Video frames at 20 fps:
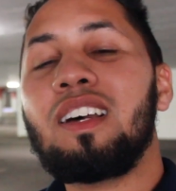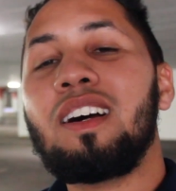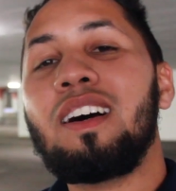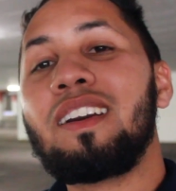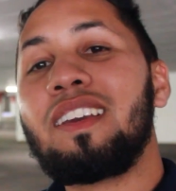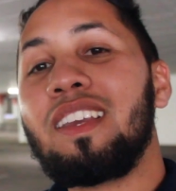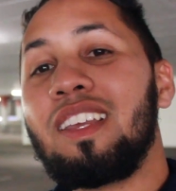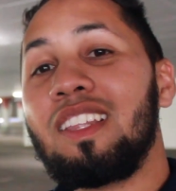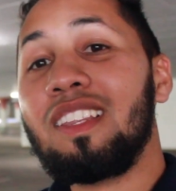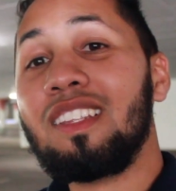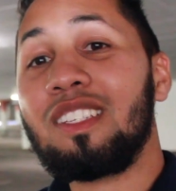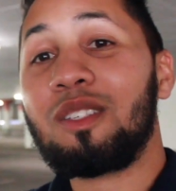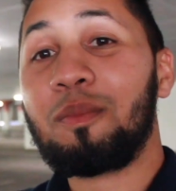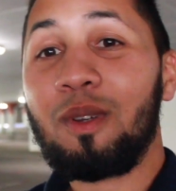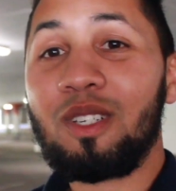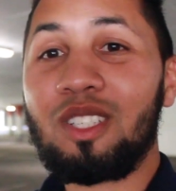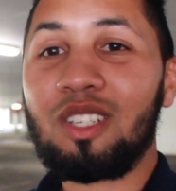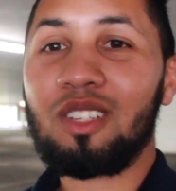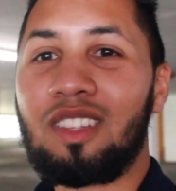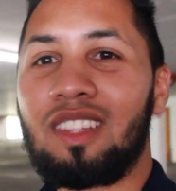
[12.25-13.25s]
again a
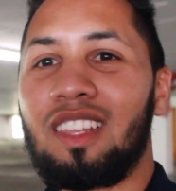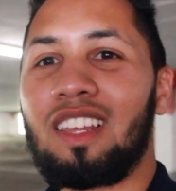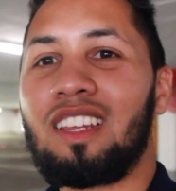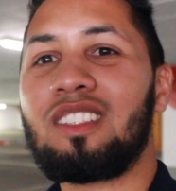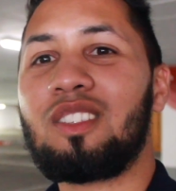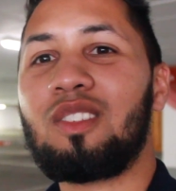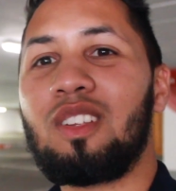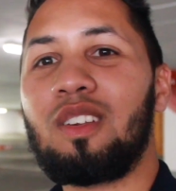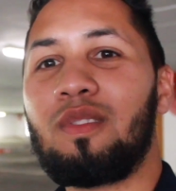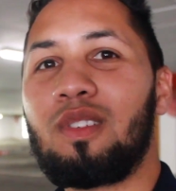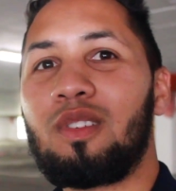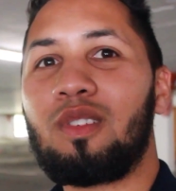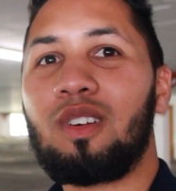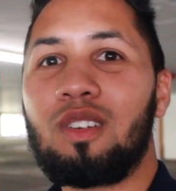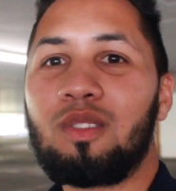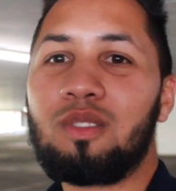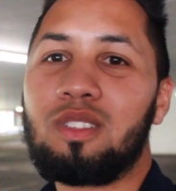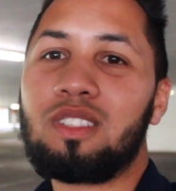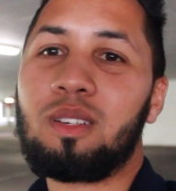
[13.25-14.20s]
special thanks to everyone who